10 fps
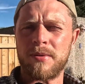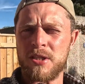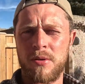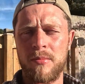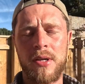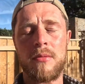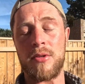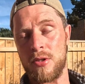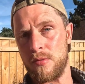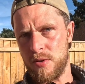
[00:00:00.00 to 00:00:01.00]
beats per minute,
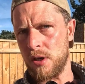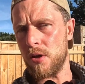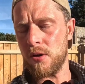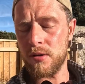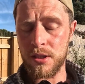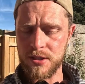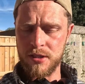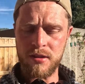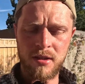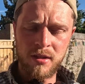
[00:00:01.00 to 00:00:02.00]
which is obviously a lot. And he said
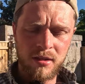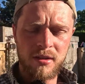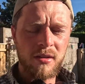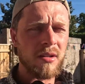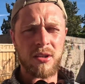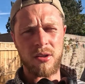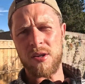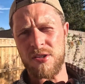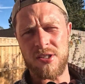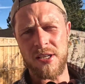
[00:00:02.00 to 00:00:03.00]
you can't
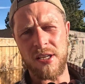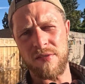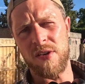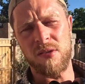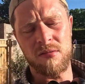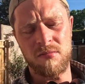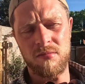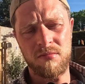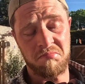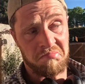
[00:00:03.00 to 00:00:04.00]
sustain that for long.
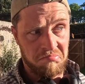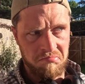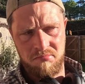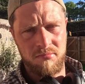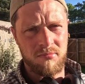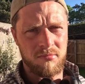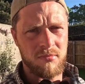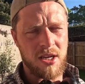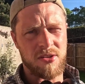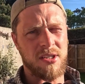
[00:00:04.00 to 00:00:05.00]

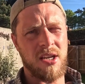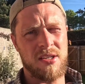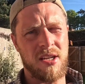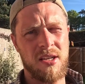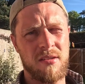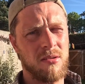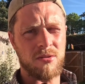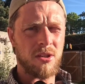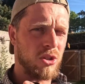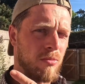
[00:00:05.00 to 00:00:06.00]
As I said yesterday, I was
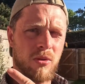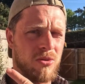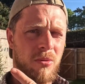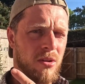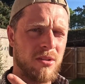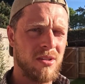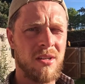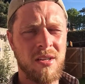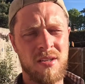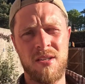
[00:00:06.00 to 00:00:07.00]
in the gym doing squats.
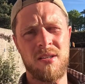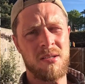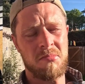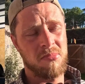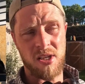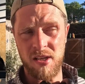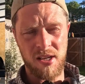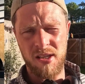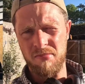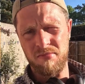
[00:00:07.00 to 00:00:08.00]

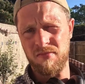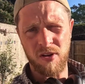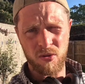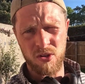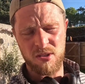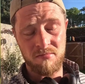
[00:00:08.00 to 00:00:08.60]
Sunday, felt good.